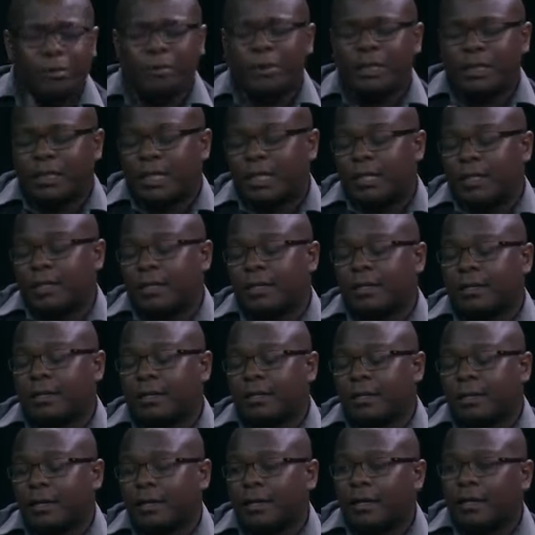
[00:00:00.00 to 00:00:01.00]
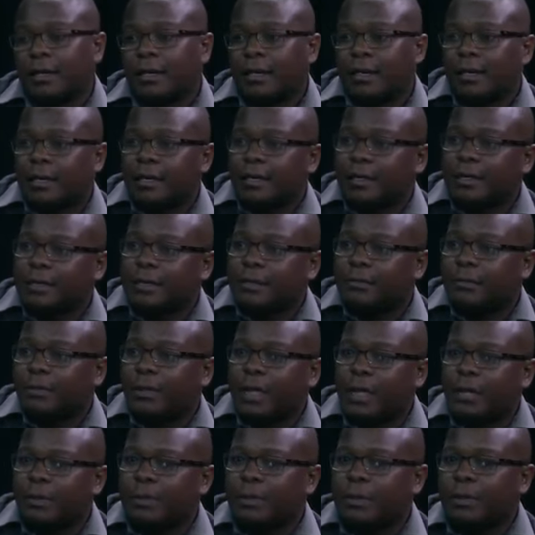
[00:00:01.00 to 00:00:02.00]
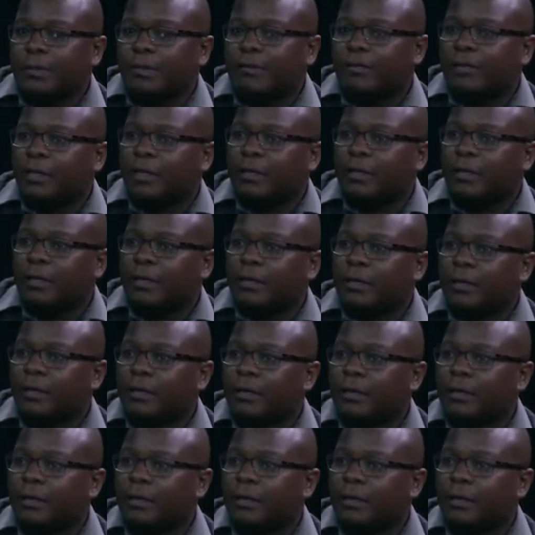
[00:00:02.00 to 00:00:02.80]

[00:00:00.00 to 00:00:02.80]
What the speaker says: struggling in Zimbabwe over the